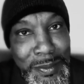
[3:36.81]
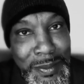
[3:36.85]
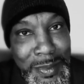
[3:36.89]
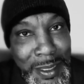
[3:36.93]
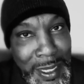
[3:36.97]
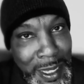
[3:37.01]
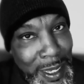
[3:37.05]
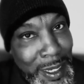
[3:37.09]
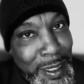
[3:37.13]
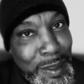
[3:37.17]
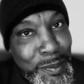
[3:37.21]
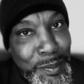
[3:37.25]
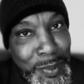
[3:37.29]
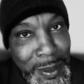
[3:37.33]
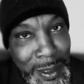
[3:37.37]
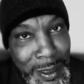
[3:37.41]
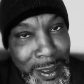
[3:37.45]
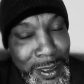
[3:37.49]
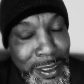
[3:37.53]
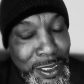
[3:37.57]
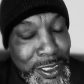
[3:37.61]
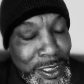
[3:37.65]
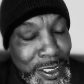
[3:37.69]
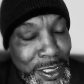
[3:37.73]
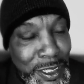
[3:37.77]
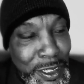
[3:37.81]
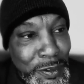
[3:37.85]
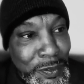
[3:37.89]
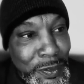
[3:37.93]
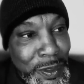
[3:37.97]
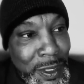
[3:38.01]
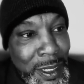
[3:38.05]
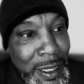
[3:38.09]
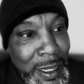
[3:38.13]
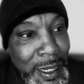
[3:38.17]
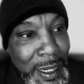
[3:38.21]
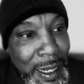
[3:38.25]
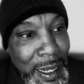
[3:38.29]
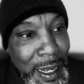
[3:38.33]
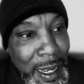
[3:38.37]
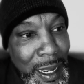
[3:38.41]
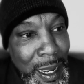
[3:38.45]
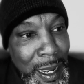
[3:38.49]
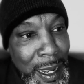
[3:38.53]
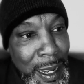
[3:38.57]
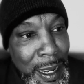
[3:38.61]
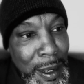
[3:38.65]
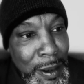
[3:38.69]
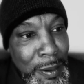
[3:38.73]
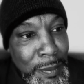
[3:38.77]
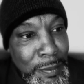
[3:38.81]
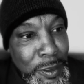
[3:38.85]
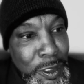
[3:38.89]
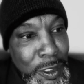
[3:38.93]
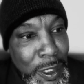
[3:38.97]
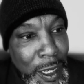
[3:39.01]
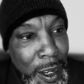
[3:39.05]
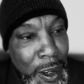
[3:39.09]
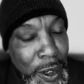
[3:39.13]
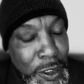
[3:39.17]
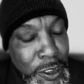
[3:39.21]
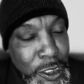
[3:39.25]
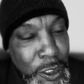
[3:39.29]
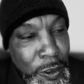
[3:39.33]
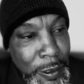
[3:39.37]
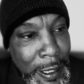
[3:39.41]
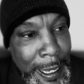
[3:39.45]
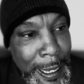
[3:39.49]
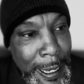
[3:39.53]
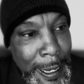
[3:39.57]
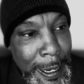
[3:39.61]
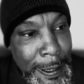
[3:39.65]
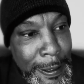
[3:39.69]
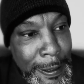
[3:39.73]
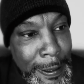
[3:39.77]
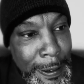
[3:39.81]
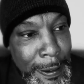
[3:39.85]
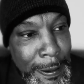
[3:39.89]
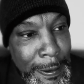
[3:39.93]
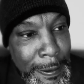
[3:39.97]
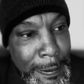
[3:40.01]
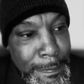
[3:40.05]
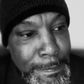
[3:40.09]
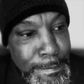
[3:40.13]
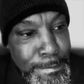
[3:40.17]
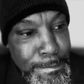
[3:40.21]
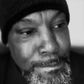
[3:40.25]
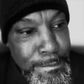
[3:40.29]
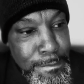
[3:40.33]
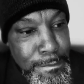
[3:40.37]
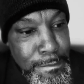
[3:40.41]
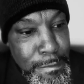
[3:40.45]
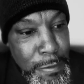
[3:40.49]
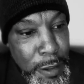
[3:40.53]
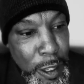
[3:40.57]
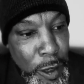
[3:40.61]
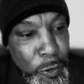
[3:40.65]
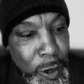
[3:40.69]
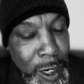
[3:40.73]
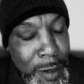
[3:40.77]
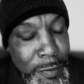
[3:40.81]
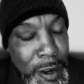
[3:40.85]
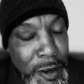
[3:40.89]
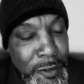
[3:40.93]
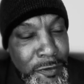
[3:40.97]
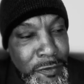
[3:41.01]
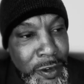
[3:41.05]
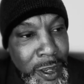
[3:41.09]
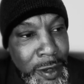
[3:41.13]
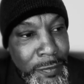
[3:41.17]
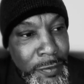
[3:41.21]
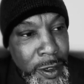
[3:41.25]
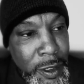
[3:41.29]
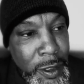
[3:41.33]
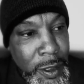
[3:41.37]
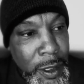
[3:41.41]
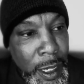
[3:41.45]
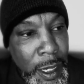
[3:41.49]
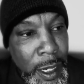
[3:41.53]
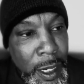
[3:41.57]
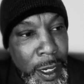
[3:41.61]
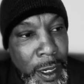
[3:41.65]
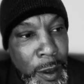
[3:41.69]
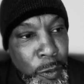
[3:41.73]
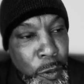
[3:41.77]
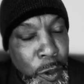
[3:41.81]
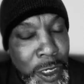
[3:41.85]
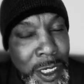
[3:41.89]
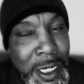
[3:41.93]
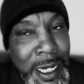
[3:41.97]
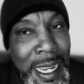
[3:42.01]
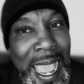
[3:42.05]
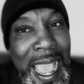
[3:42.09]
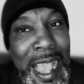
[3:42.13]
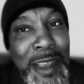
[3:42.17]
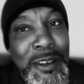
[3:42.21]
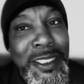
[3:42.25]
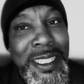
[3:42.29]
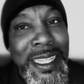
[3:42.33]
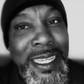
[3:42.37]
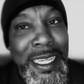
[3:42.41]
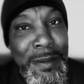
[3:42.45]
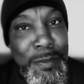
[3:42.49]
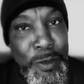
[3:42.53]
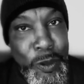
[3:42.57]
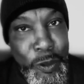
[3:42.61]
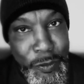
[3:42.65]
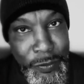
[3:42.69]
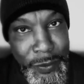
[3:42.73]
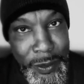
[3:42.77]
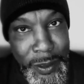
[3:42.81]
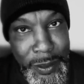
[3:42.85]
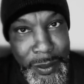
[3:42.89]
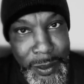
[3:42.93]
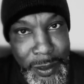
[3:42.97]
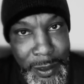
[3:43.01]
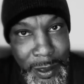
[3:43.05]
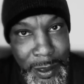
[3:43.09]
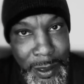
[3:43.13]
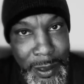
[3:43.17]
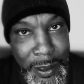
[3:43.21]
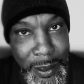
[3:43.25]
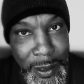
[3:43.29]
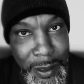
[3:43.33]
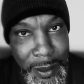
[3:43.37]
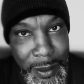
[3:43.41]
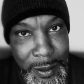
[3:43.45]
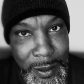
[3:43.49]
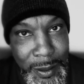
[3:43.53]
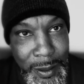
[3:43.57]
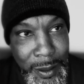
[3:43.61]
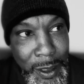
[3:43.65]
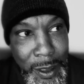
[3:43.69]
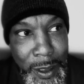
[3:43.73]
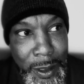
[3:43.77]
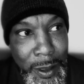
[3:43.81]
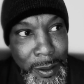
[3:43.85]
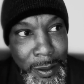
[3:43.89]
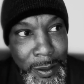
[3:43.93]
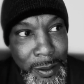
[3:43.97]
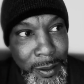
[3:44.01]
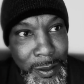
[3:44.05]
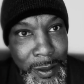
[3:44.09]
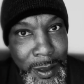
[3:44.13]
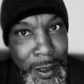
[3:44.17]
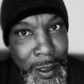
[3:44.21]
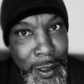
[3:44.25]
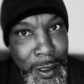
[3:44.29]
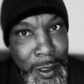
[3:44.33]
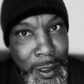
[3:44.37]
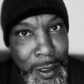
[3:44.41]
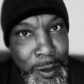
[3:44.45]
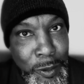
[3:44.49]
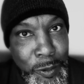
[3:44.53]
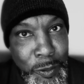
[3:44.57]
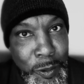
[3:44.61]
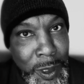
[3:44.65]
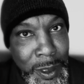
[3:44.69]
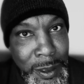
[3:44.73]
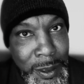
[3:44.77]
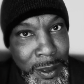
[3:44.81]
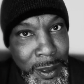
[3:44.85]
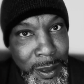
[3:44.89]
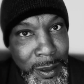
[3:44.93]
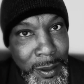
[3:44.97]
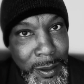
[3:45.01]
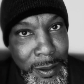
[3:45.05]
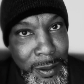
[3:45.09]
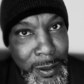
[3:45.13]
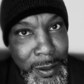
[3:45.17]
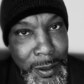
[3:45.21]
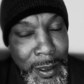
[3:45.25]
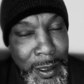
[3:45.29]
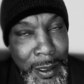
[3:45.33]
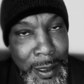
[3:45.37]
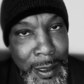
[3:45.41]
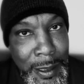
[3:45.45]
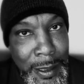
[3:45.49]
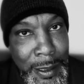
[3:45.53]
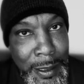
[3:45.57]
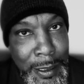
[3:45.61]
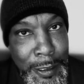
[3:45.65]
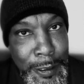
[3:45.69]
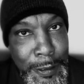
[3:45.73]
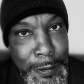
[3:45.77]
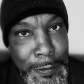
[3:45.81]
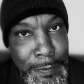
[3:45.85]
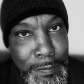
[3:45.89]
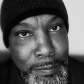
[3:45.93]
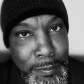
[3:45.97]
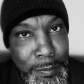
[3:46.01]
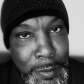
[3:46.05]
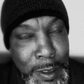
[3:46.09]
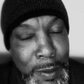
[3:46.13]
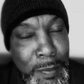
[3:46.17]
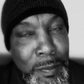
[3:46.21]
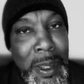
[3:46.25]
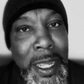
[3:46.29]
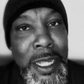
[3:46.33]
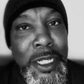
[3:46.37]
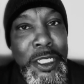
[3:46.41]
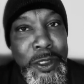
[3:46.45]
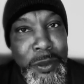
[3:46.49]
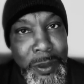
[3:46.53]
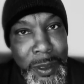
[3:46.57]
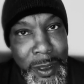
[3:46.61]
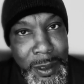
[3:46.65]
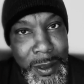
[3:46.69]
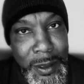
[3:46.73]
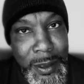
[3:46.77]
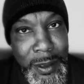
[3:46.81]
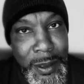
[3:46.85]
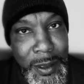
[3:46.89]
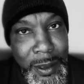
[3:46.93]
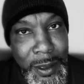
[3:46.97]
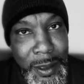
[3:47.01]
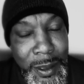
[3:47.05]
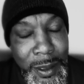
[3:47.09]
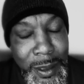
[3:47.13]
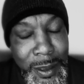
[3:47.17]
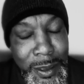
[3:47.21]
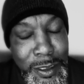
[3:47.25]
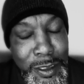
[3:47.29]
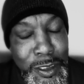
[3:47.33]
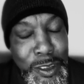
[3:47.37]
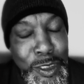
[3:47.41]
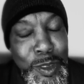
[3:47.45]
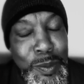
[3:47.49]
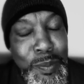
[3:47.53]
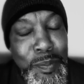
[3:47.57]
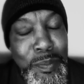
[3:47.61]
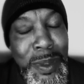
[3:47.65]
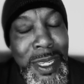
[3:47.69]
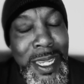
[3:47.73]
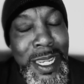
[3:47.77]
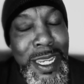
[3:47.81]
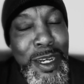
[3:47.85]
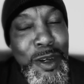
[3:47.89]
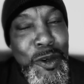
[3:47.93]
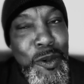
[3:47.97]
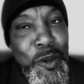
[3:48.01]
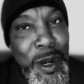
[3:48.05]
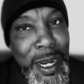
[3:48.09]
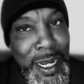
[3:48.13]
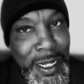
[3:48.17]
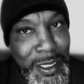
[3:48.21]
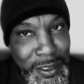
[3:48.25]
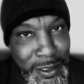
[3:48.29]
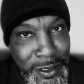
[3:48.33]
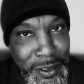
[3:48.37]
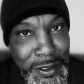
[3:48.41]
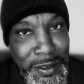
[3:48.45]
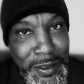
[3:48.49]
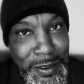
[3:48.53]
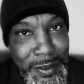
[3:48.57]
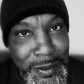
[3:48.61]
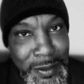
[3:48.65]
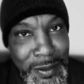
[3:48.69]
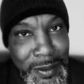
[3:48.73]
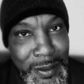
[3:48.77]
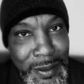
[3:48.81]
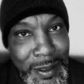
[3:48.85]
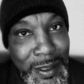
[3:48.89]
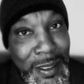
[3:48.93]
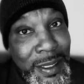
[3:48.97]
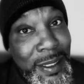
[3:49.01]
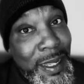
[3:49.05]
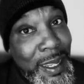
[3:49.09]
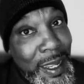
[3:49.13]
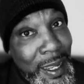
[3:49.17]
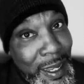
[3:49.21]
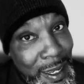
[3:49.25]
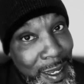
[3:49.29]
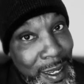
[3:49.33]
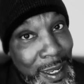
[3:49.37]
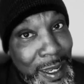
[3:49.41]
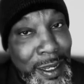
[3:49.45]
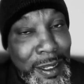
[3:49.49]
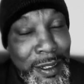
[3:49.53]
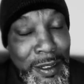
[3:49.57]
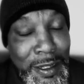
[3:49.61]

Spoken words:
Yeah, police chief. You also had one of my favorite Wachowski movies. No, it wasn't The Matrix. Speed Racer. Yeah.